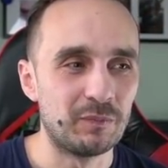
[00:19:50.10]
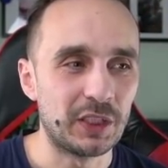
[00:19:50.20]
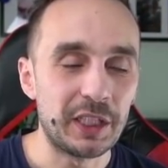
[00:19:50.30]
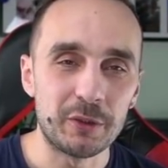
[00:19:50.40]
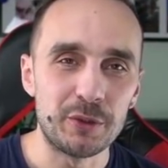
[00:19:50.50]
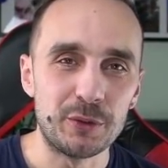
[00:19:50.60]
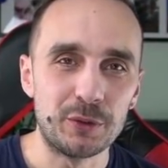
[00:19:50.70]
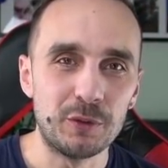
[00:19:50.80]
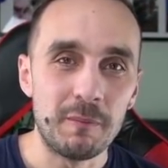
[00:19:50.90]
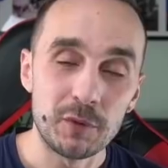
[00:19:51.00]
here on
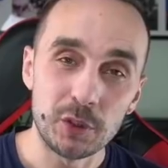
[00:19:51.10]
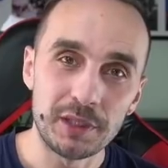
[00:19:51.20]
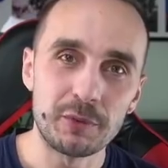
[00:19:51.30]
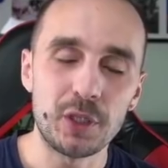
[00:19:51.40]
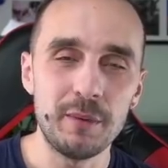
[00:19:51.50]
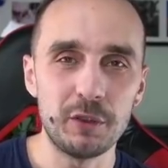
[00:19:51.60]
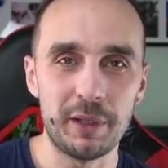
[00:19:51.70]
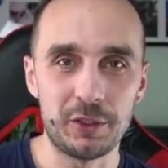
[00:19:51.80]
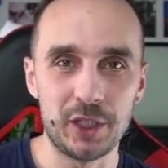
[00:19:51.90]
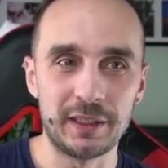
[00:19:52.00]
YouTube. So subscribe to my
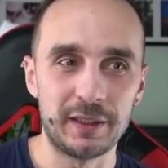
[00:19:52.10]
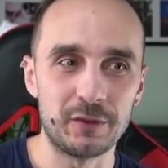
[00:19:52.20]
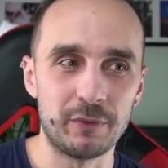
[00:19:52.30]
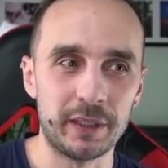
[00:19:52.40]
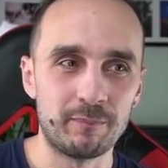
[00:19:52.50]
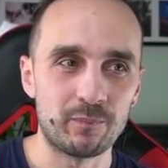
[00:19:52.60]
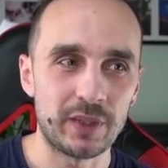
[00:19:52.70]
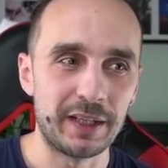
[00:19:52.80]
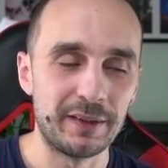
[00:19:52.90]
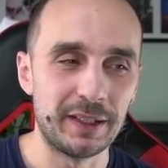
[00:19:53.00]
channel as well.
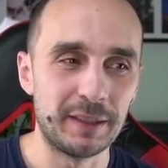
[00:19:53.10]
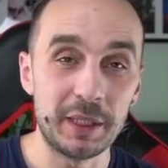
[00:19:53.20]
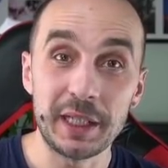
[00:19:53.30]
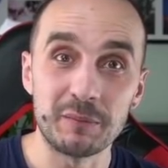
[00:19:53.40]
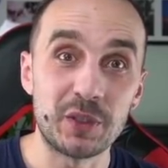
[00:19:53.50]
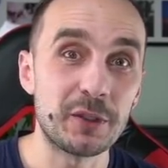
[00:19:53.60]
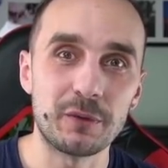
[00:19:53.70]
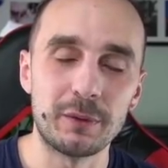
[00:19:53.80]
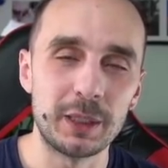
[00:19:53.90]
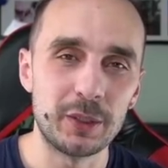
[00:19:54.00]
And again, thanks for
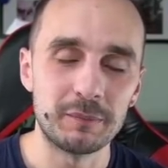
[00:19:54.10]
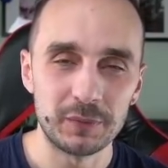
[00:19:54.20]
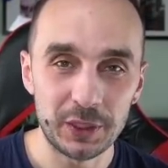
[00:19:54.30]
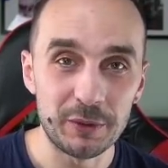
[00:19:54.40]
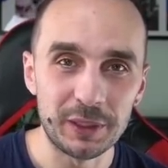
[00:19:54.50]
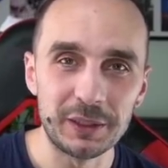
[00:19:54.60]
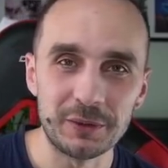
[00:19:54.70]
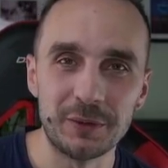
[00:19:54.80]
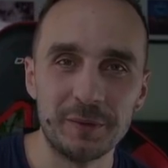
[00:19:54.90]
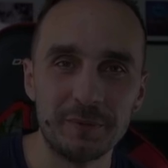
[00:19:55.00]
watching. See you really
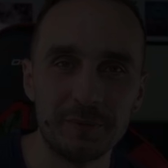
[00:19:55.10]
soon.